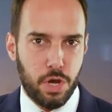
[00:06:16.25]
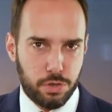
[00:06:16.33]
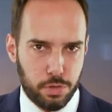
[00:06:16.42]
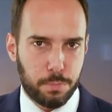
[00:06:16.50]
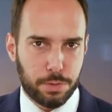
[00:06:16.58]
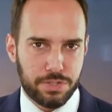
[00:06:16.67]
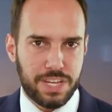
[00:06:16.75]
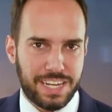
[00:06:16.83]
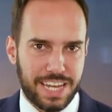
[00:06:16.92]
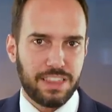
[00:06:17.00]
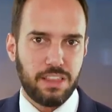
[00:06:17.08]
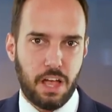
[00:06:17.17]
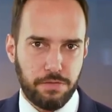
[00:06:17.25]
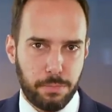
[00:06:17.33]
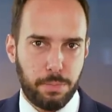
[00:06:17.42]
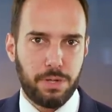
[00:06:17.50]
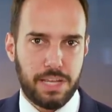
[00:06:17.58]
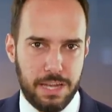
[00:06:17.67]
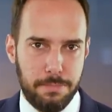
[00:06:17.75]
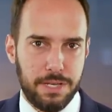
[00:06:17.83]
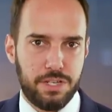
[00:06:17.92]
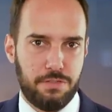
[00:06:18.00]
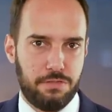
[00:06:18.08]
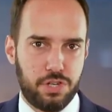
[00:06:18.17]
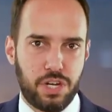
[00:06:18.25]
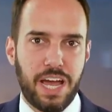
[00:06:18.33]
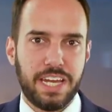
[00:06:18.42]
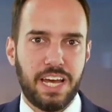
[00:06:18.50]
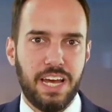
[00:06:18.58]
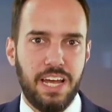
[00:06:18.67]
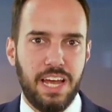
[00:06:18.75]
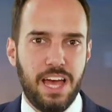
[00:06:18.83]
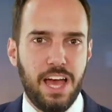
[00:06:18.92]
should present a lovable image of China